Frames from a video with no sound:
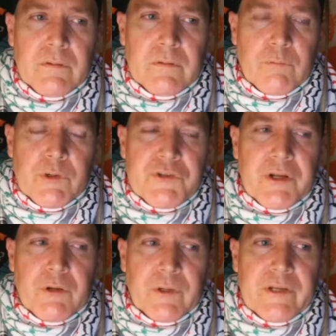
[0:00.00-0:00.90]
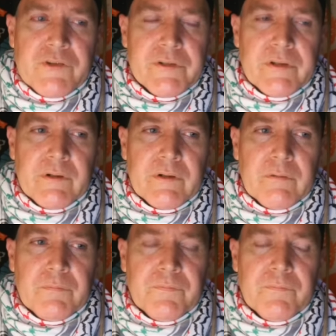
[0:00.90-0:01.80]
The regeneration
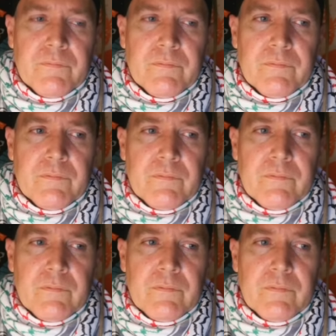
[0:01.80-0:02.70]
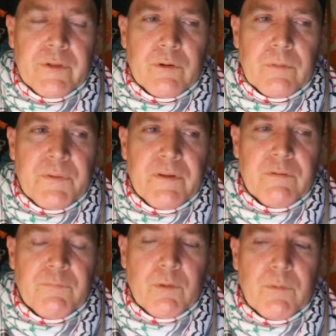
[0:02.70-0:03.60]
of the European
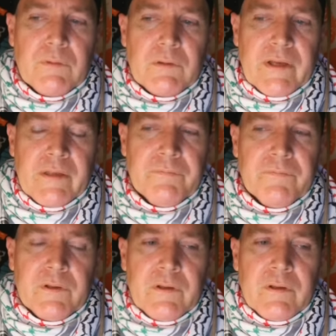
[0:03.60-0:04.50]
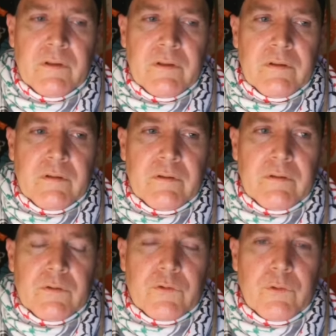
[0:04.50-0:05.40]
form of life
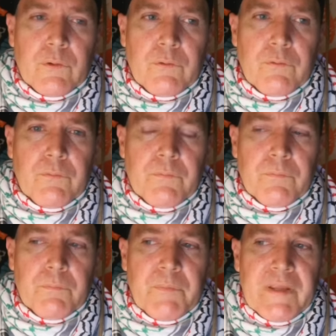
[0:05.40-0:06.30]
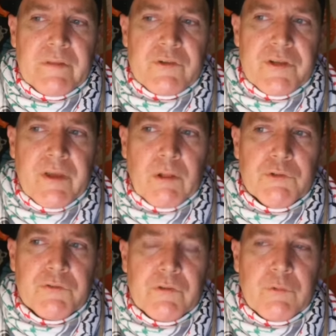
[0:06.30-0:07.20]
to meet the
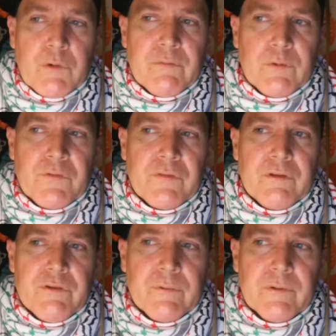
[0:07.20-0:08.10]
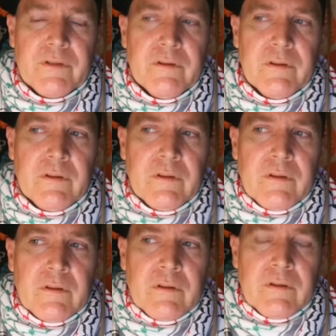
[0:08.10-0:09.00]
challenges of the 21st century,
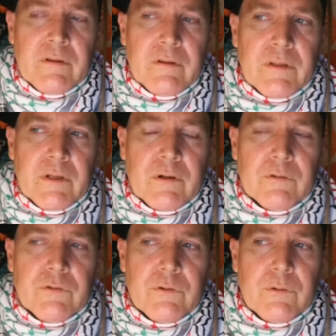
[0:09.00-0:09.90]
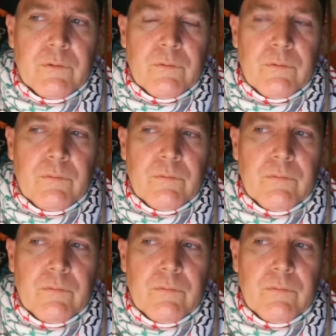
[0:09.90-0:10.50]
you know, to